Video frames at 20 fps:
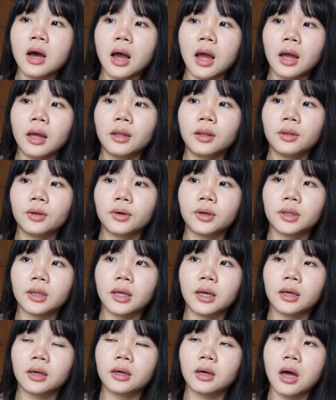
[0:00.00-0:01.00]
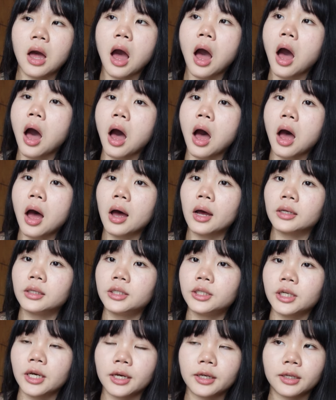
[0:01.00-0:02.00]
I look like a
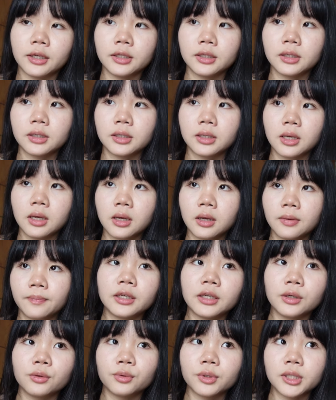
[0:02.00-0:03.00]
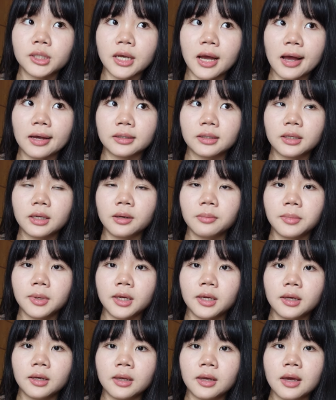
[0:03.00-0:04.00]
Chinese. He was asking
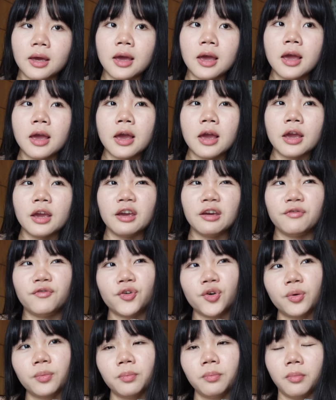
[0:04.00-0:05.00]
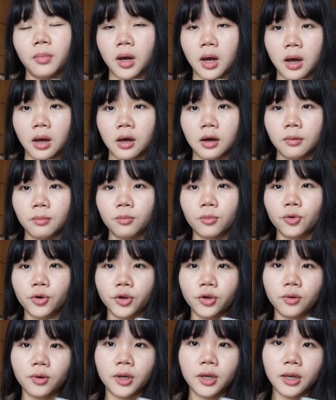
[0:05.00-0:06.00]
me if your mom or
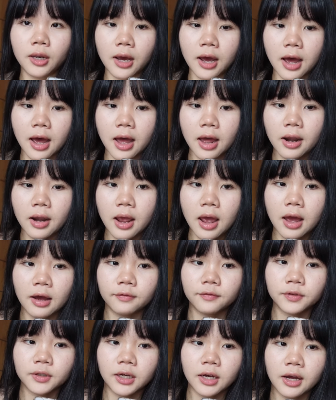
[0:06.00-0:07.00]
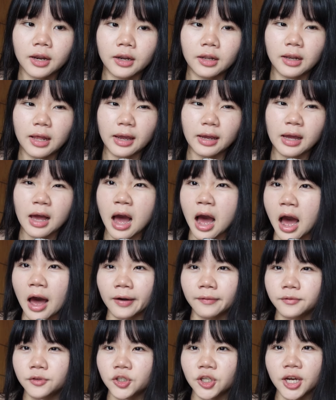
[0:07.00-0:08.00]
your dad have kind of like
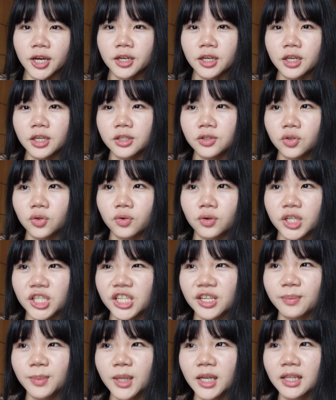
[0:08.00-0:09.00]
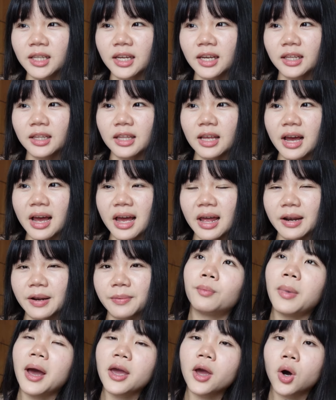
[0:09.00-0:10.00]
half Chinese or something like that.
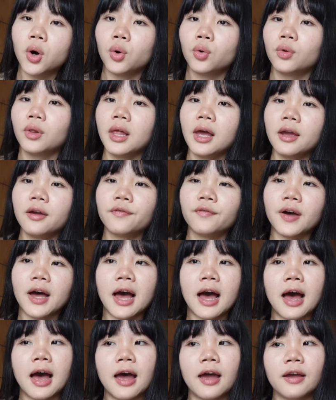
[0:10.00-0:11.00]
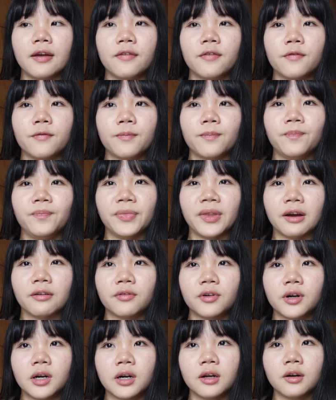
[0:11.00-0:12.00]
My whole life I've
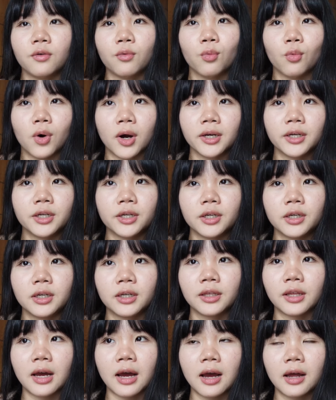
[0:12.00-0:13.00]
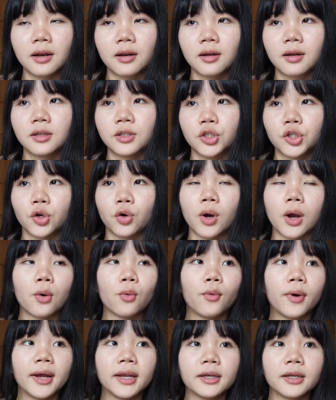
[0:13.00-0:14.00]
never wondered that, so I
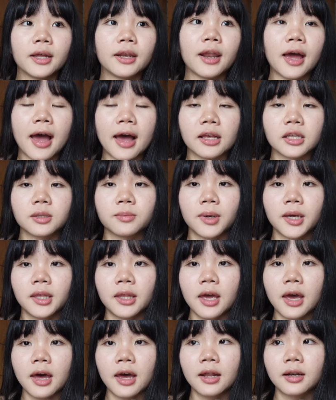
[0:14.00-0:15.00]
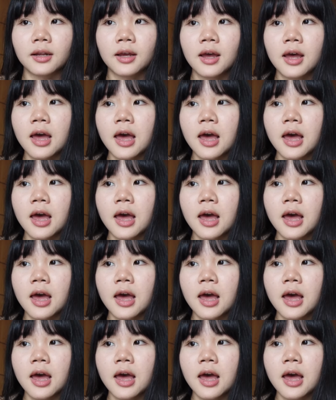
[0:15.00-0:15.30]
went and asked my dad